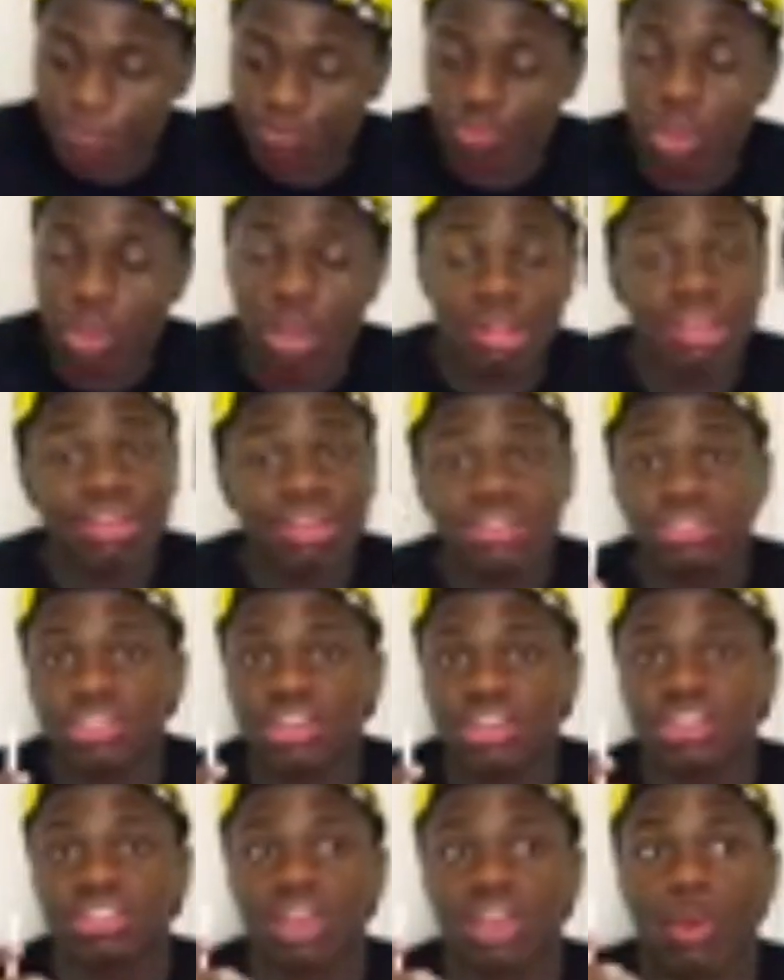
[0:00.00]
all I can
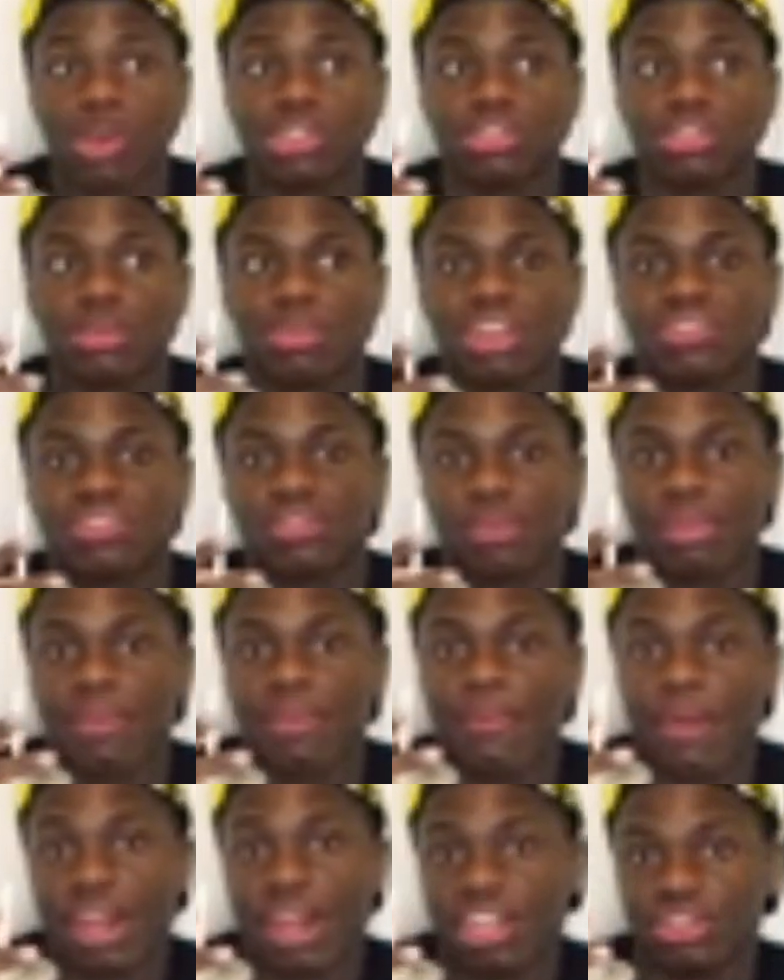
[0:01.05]
say is I wish the best for
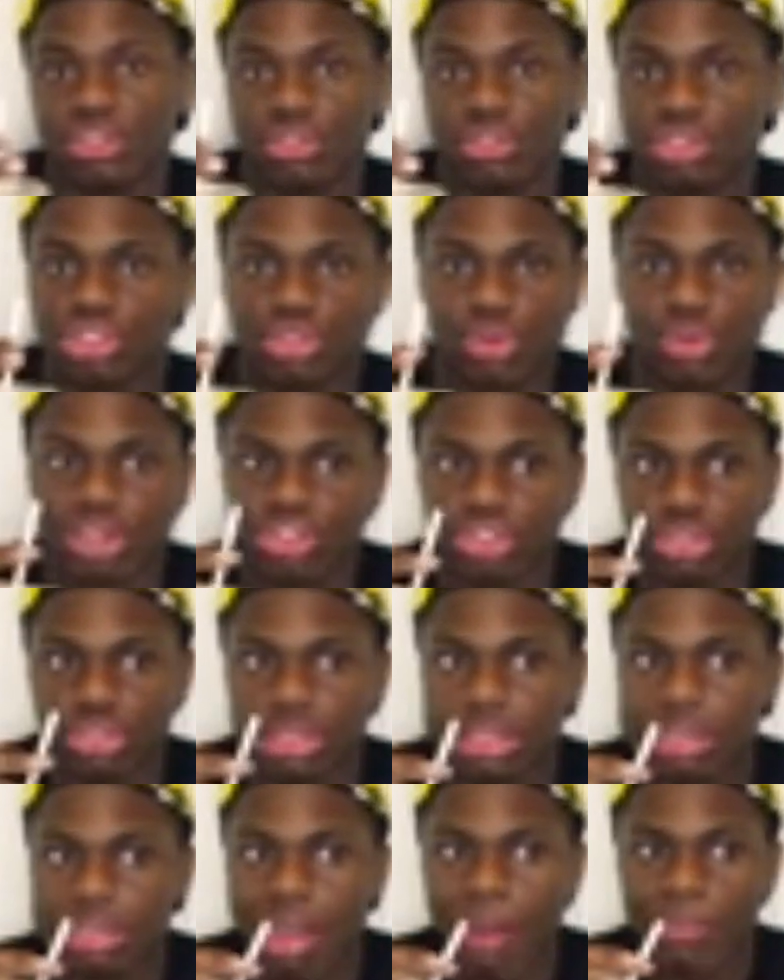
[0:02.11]
people in those
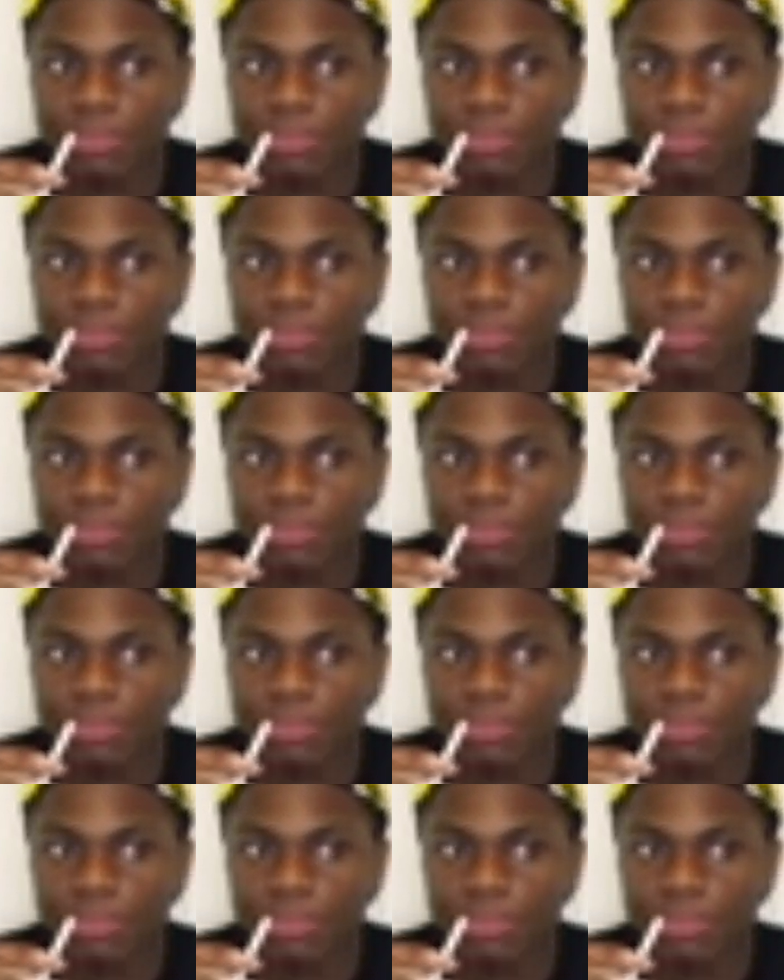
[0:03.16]
situations.